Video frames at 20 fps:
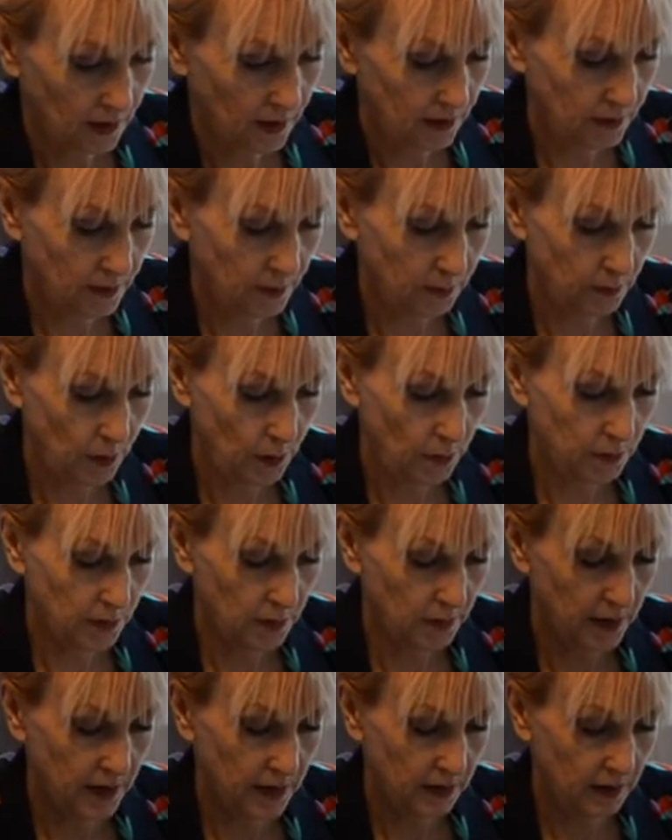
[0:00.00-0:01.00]
And then pop
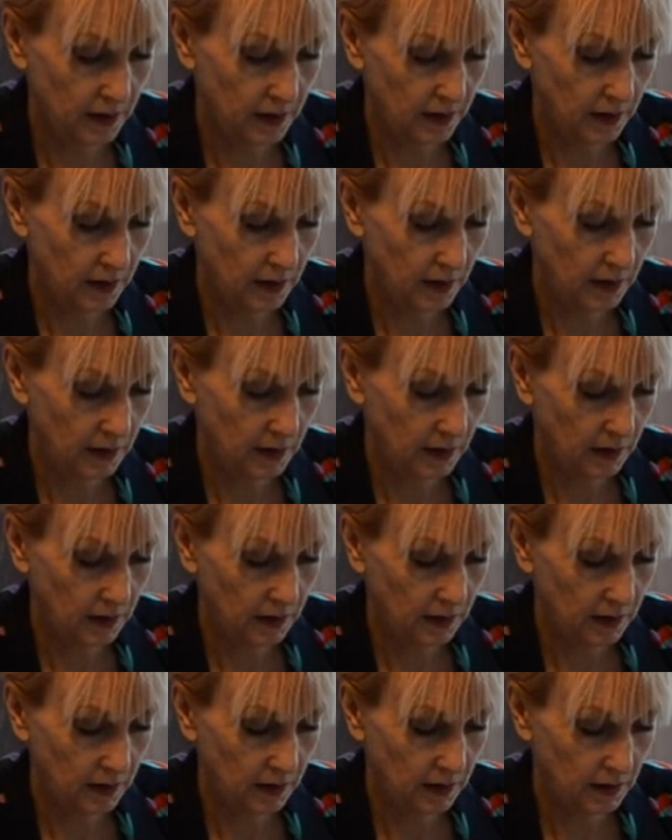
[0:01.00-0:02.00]
them in
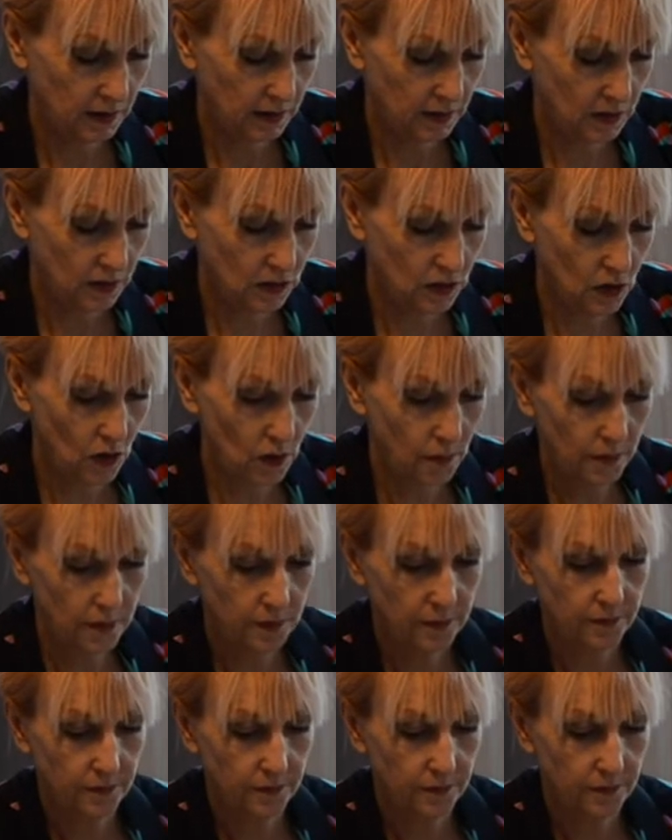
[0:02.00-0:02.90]
the top.